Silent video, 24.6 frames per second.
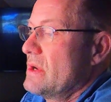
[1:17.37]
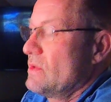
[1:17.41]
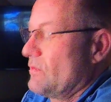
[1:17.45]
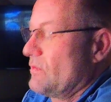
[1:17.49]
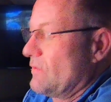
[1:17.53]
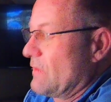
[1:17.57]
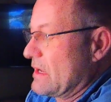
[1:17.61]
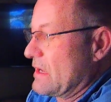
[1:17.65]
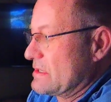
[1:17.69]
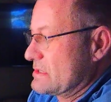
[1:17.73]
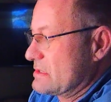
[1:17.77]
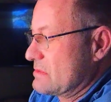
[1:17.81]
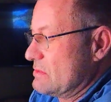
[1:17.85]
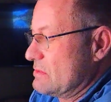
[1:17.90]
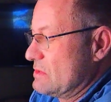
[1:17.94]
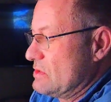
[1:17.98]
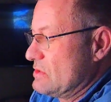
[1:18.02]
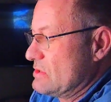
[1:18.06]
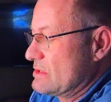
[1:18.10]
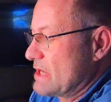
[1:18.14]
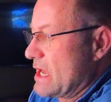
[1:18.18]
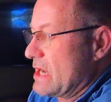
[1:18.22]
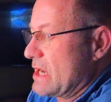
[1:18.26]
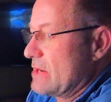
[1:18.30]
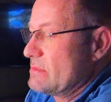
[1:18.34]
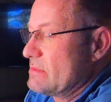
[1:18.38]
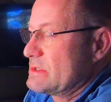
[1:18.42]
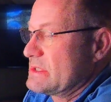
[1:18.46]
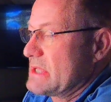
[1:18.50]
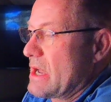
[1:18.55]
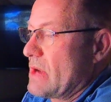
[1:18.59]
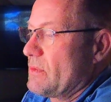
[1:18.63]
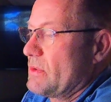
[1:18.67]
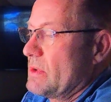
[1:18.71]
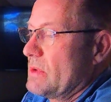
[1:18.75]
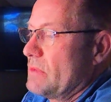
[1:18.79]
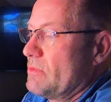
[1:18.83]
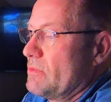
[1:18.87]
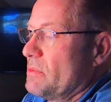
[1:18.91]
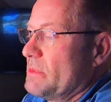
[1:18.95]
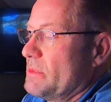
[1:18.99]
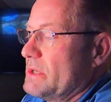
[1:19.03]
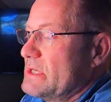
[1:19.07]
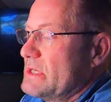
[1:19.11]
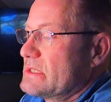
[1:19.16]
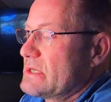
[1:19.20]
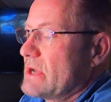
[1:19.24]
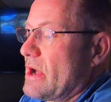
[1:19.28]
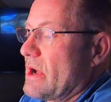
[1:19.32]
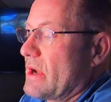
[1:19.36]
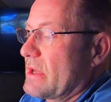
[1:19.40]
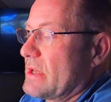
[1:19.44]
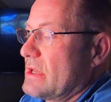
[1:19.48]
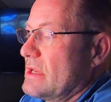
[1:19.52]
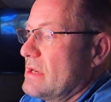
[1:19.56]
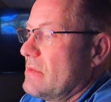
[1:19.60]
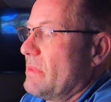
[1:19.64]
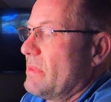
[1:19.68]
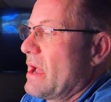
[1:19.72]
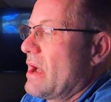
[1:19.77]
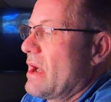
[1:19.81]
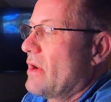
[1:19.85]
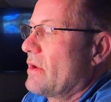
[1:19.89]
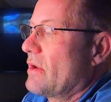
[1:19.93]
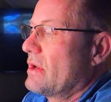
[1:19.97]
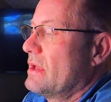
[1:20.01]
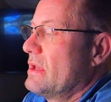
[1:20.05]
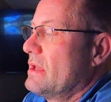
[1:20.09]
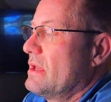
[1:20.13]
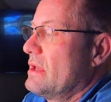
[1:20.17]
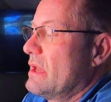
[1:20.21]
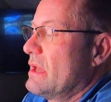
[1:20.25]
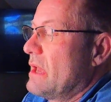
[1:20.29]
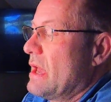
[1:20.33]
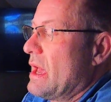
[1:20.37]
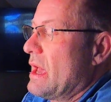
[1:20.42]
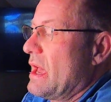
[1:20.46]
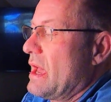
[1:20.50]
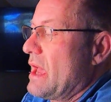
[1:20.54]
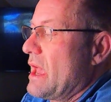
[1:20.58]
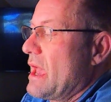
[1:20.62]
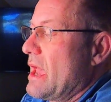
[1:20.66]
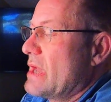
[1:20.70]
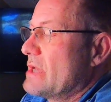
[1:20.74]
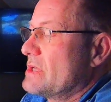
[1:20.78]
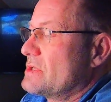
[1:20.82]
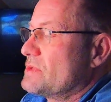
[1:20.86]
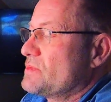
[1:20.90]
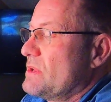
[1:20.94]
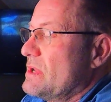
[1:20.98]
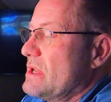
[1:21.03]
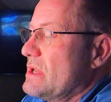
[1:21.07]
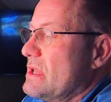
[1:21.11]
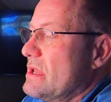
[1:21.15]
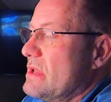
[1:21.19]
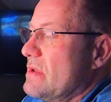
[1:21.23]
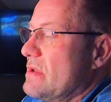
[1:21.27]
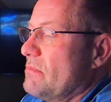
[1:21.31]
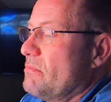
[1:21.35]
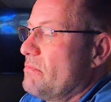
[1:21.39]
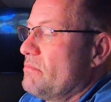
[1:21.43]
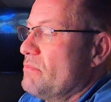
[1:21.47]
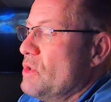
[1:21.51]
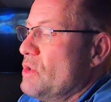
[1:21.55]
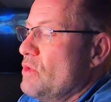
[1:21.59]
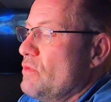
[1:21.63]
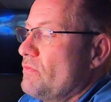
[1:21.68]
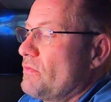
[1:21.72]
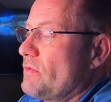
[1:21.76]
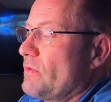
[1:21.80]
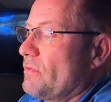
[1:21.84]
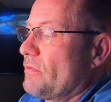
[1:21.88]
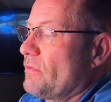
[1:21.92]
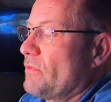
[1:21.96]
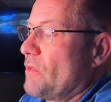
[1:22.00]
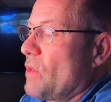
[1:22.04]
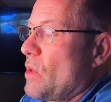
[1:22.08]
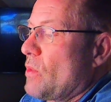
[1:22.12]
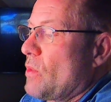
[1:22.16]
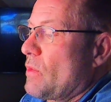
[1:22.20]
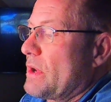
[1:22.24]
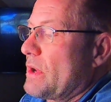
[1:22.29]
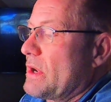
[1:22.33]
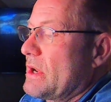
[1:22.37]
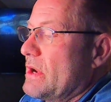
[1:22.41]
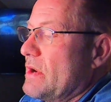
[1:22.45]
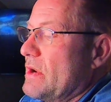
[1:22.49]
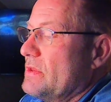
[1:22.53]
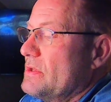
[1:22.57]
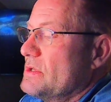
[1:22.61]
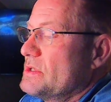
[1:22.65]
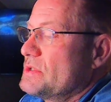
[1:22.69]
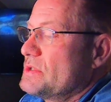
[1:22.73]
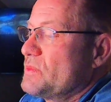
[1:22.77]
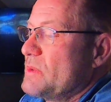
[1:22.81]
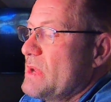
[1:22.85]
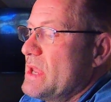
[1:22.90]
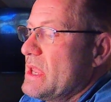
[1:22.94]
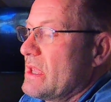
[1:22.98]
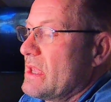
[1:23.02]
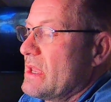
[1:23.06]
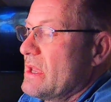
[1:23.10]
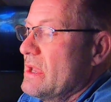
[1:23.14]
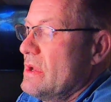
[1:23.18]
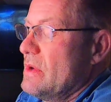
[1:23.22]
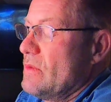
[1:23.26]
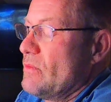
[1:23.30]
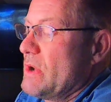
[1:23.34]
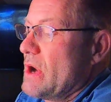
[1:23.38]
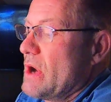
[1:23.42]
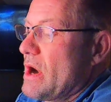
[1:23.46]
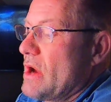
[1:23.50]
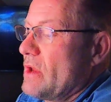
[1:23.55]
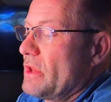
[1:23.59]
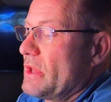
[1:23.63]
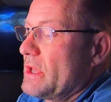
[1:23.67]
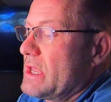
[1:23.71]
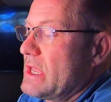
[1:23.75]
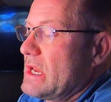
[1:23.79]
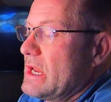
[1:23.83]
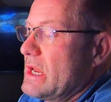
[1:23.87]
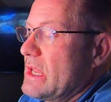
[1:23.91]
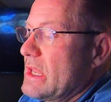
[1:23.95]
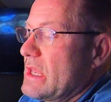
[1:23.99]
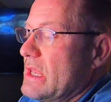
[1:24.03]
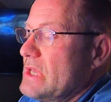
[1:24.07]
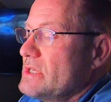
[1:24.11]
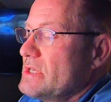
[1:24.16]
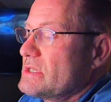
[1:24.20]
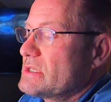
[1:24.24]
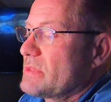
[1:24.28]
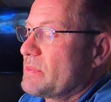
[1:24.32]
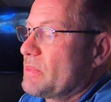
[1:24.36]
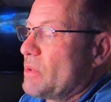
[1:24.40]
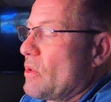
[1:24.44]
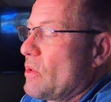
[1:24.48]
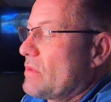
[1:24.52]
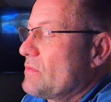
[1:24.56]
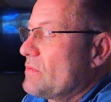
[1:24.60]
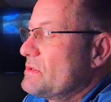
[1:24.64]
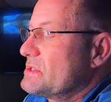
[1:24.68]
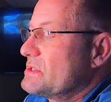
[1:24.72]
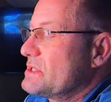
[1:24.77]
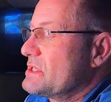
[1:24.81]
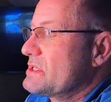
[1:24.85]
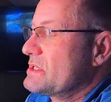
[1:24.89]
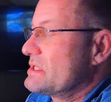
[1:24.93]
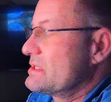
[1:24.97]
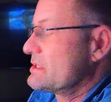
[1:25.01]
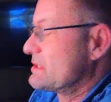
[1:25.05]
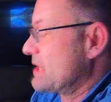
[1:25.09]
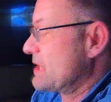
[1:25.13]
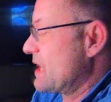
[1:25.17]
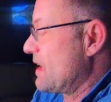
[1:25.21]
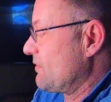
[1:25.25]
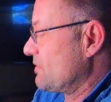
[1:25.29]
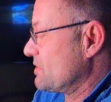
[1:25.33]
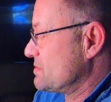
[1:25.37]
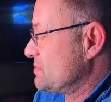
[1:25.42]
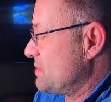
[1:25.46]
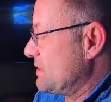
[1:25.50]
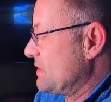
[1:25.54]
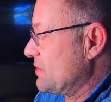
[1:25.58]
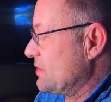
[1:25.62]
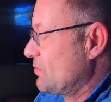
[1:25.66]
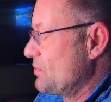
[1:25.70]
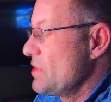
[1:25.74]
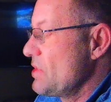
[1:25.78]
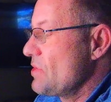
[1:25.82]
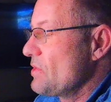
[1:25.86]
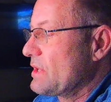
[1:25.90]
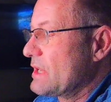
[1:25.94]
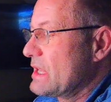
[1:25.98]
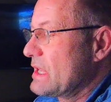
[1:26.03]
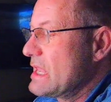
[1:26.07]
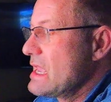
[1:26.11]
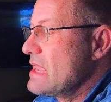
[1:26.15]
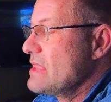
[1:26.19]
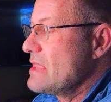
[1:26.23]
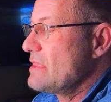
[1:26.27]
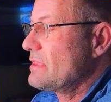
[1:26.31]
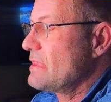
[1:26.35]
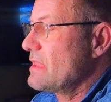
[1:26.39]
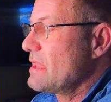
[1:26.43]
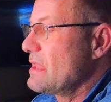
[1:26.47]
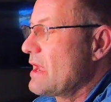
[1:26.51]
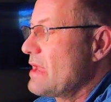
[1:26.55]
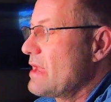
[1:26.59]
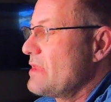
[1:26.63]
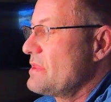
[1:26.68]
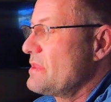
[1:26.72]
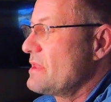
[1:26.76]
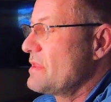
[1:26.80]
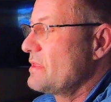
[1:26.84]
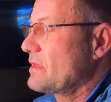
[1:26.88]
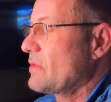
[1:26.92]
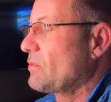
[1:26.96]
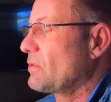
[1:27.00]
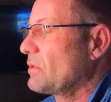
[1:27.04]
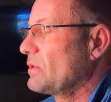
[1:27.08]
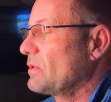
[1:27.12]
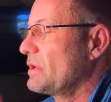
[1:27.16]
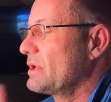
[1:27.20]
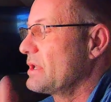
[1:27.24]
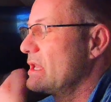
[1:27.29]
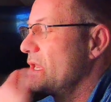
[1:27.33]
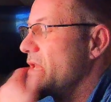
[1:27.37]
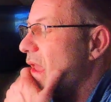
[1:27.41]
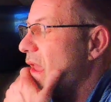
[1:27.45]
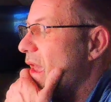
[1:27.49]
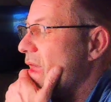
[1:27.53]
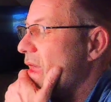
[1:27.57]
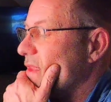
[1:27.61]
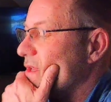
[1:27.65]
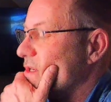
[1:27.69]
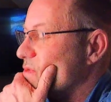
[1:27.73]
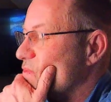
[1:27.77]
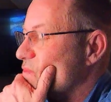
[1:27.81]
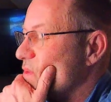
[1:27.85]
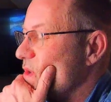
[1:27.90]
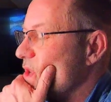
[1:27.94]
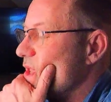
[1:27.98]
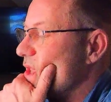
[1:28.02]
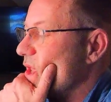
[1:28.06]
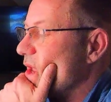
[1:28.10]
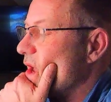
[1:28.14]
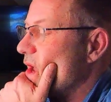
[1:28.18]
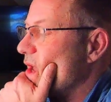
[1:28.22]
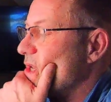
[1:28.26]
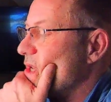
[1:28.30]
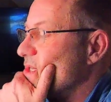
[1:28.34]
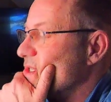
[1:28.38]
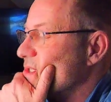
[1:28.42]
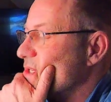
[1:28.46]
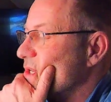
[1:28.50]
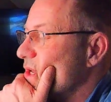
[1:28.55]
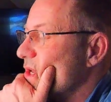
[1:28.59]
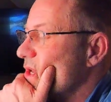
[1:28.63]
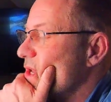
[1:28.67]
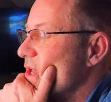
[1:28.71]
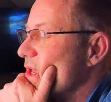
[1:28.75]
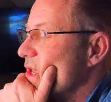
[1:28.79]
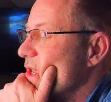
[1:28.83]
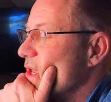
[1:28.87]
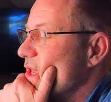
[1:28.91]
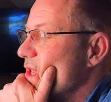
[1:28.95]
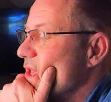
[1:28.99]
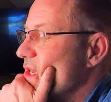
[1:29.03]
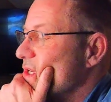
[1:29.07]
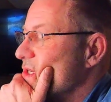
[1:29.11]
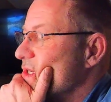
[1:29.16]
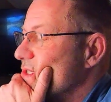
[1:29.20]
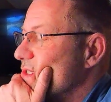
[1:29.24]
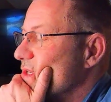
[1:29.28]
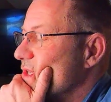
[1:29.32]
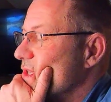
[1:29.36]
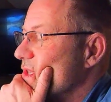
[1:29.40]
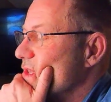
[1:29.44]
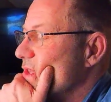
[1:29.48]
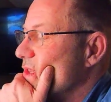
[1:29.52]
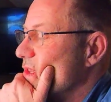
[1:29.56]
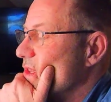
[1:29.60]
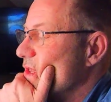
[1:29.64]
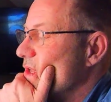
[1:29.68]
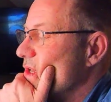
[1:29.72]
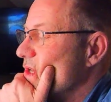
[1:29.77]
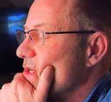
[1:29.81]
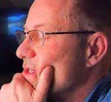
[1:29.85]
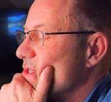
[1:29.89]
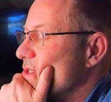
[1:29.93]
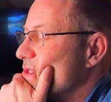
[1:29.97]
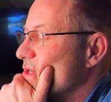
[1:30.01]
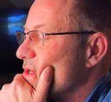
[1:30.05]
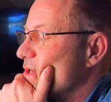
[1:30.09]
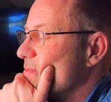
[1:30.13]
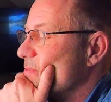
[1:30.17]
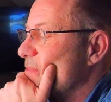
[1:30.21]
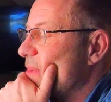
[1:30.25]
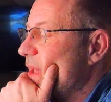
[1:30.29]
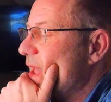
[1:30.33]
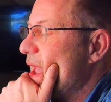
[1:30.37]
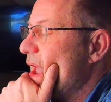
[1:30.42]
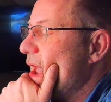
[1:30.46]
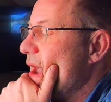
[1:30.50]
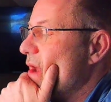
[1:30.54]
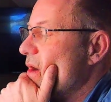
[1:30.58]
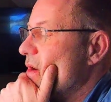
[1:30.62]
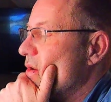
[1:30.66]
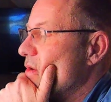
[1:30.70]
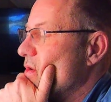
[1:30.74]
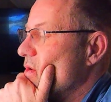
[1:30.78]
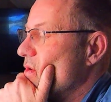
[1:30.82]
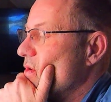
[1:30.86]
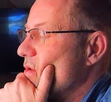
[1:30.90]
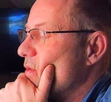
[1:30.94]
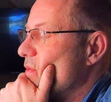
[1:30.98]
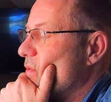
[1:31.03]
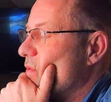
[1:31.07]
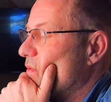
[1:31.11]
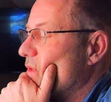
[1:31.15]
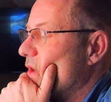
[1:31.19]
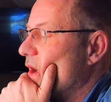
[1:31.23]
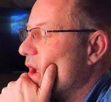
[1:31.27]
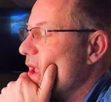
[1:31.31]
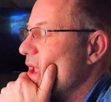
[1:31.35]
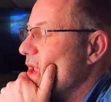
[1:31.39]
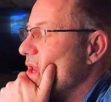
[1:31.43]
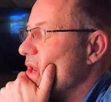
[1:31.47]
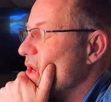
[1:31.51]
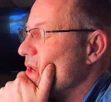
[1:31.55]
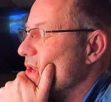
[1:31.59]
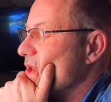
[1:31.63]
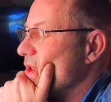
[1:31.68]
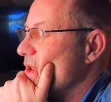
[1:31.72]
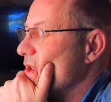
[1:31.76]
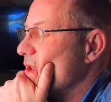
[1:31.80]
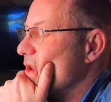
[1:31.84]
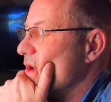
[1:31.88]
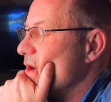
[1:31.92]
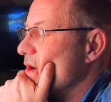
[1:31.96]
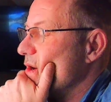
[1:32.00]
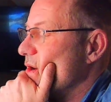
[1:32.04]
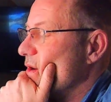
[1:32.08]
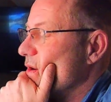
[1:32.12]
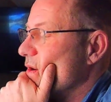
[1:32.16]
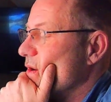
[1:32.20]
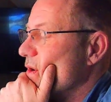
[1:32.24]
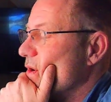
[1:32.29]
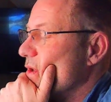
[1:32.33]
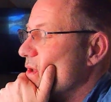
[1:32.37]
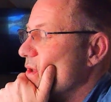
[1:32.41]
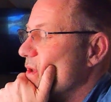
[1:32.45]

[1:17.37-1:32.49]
We've got some news items that we will be talking about as we move forward here this week. We are looking at key support and resistance levels, but the real key thing I think that we're looking at this week, guys, is this pattern right here.